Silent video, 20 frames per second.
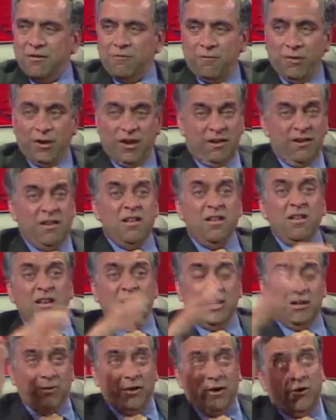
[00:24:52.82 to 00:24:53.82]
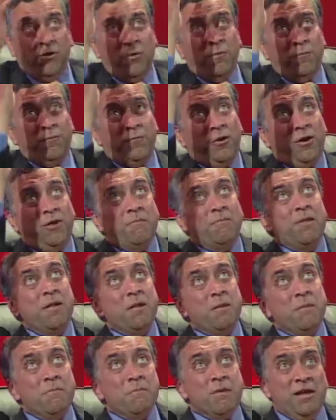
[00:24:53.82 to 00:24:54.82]
Where it will go from
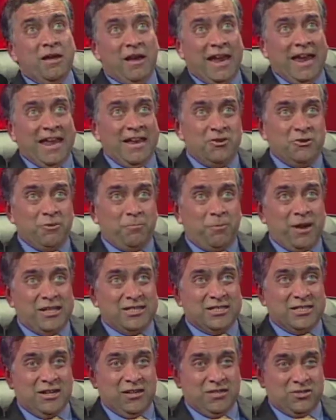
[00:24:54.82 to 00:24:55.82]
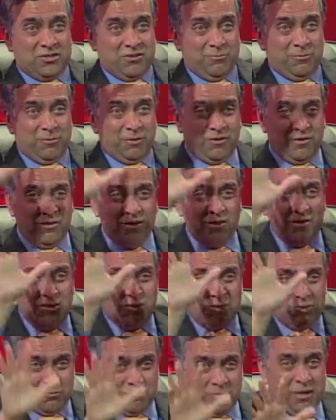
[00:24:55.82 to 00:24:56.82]
enterprise customer
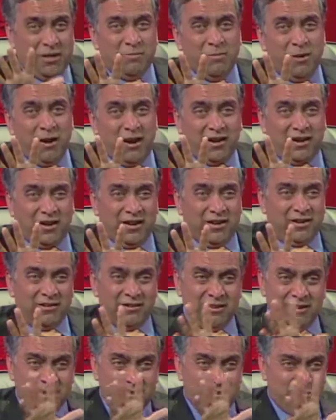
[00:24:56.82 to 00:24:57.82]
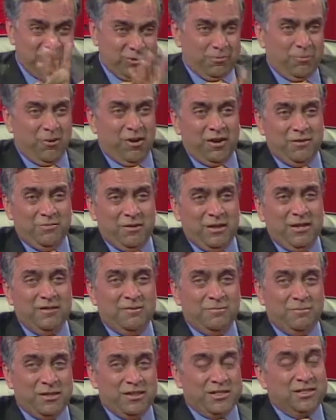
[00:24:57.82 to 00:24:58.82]
to mid-market to small and
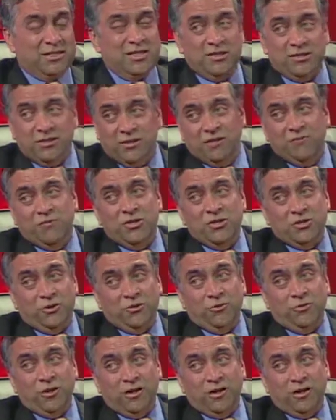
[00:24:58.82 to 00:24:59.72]
medium business and eventually to the